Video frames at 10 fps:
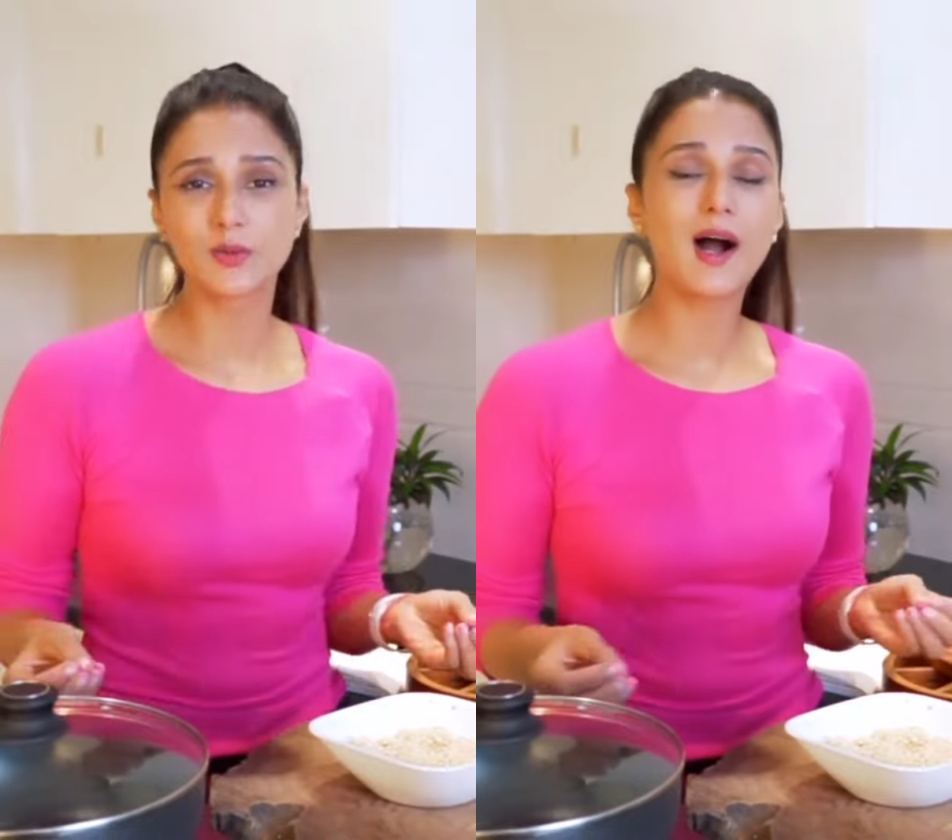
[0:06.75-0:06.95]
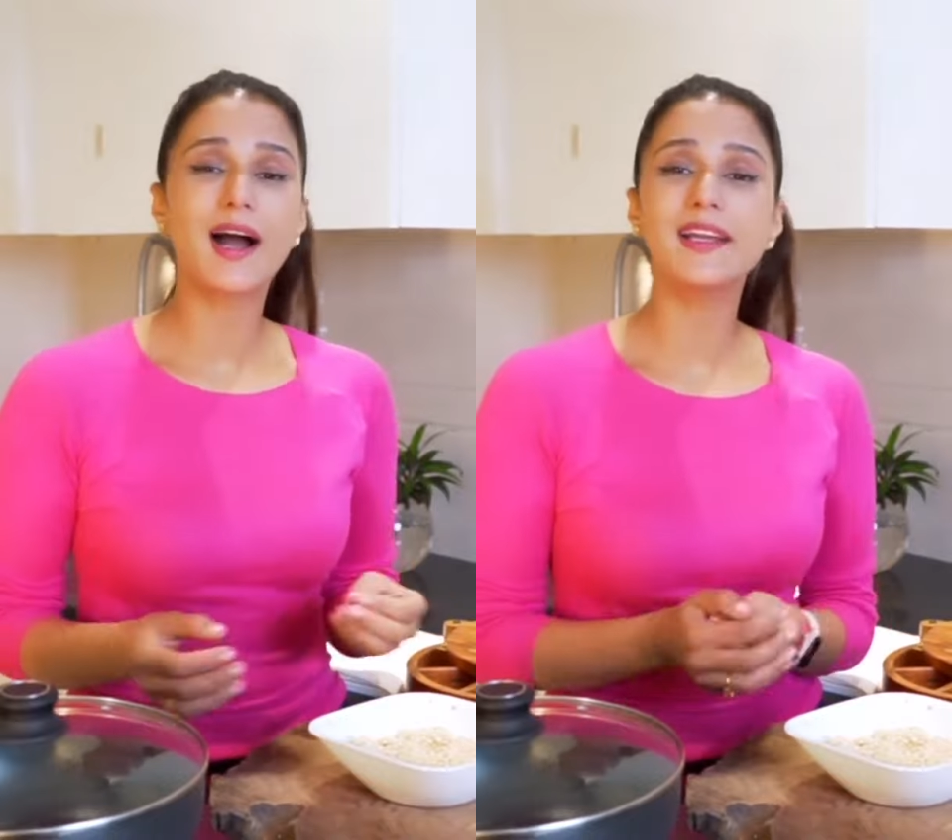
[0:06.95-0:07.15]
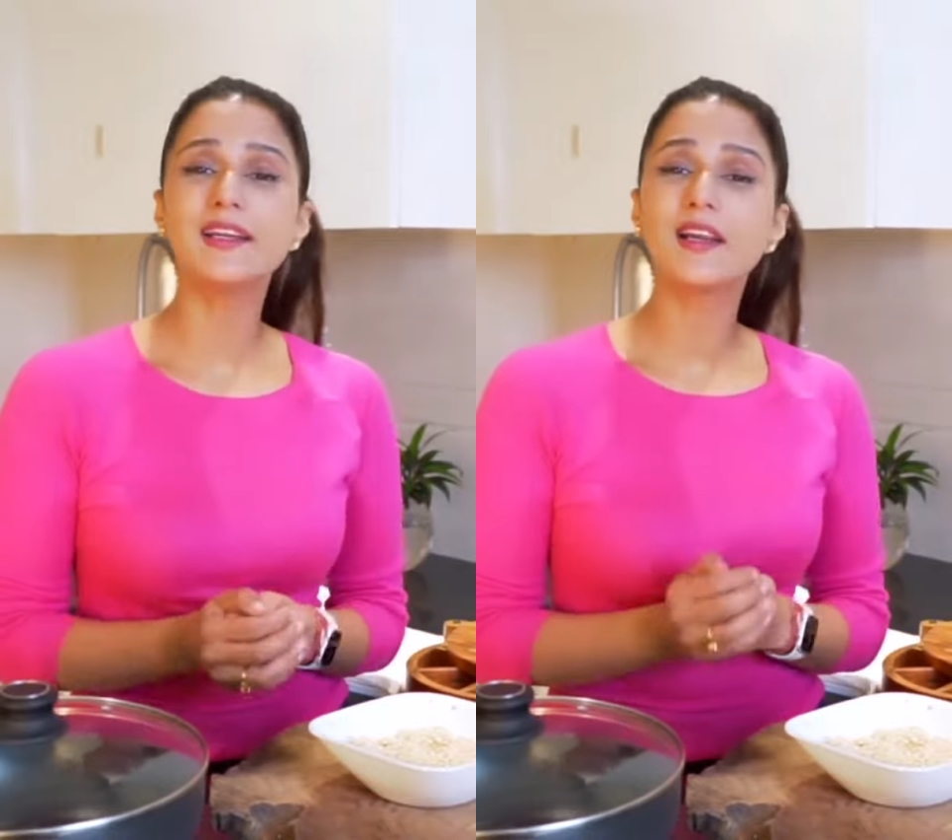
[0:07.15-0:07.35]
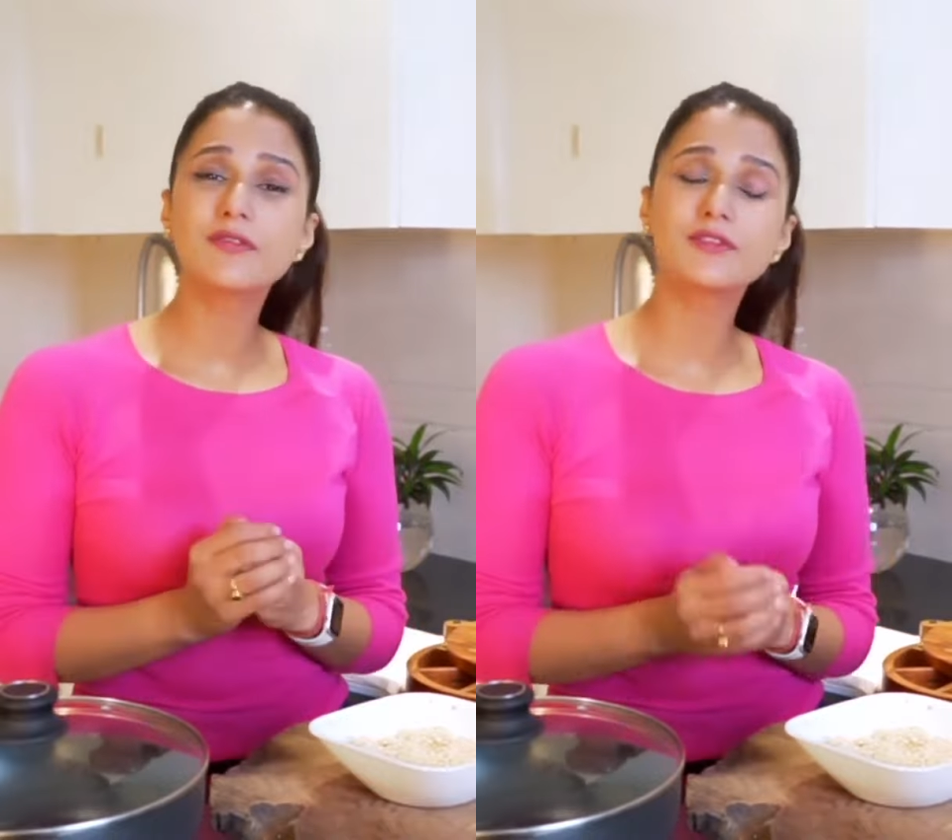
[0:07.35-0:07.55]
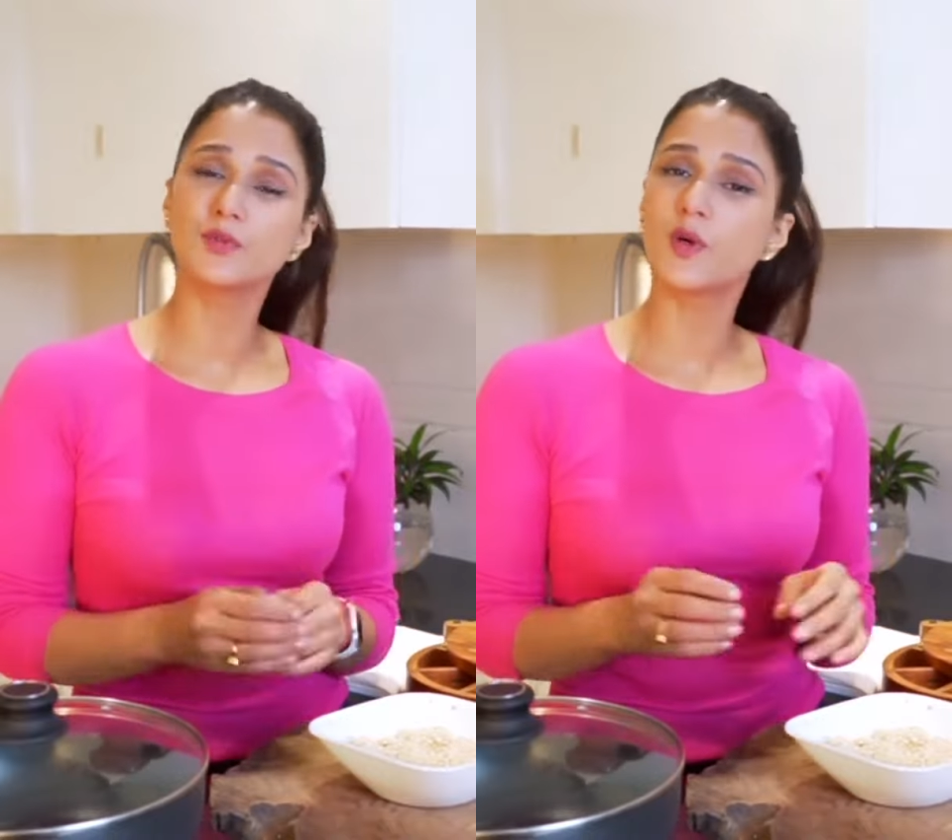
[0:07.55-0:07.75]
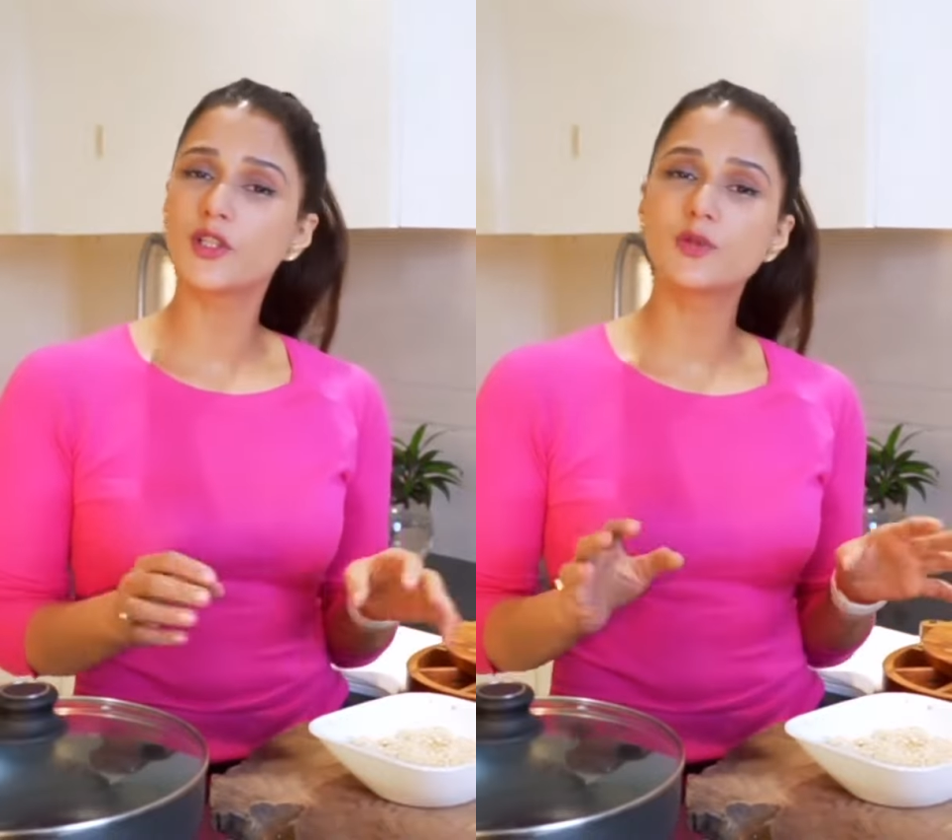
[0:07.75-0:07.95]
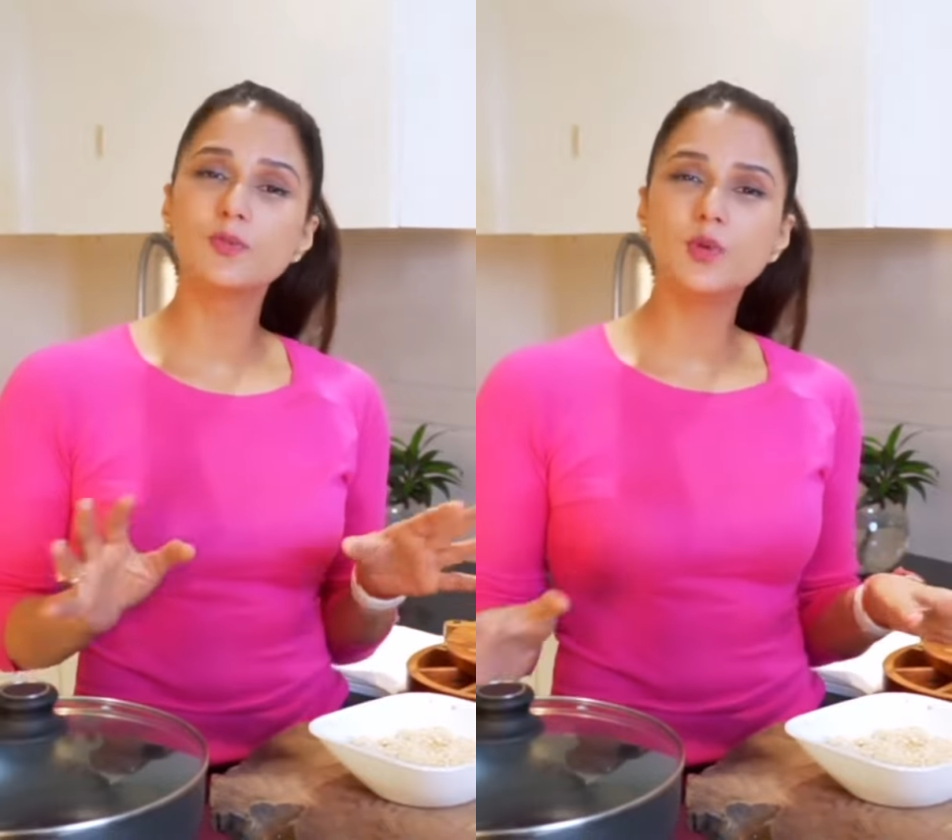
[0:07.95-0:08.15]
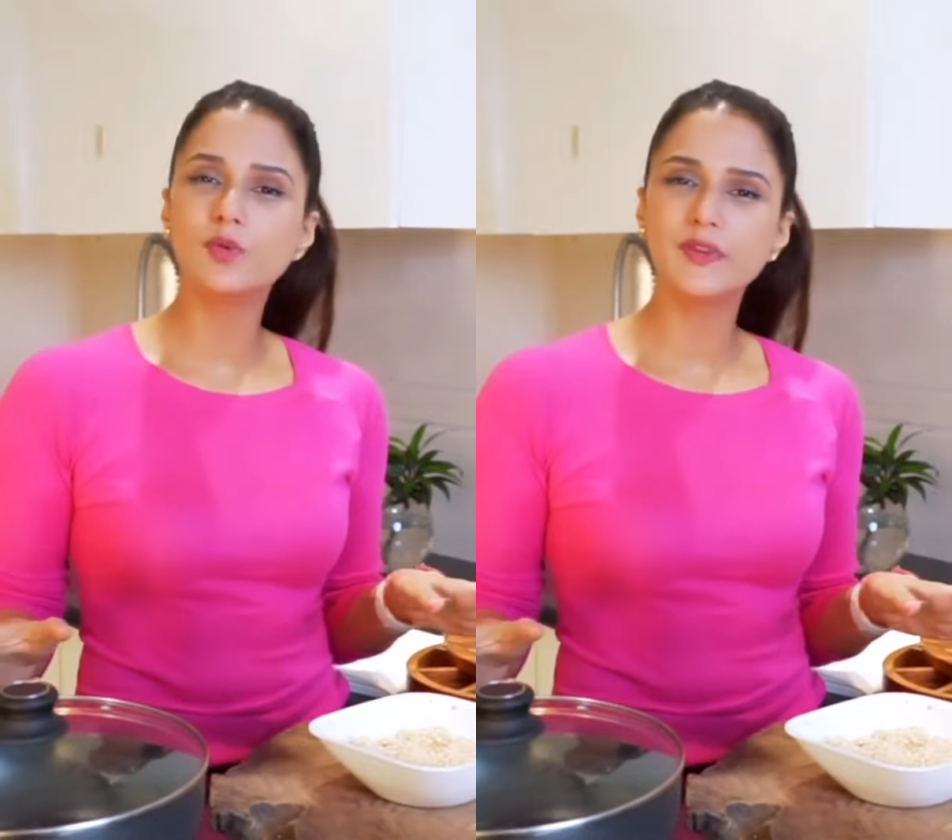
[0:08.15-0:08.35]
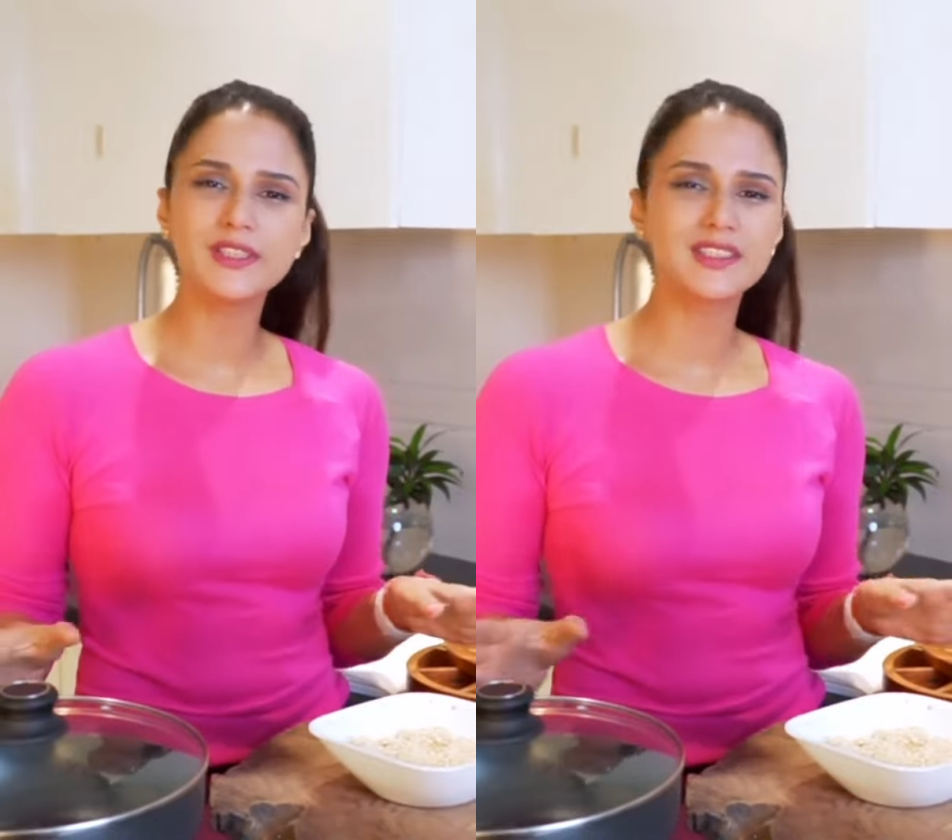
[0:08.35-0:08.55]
I love to watch movies,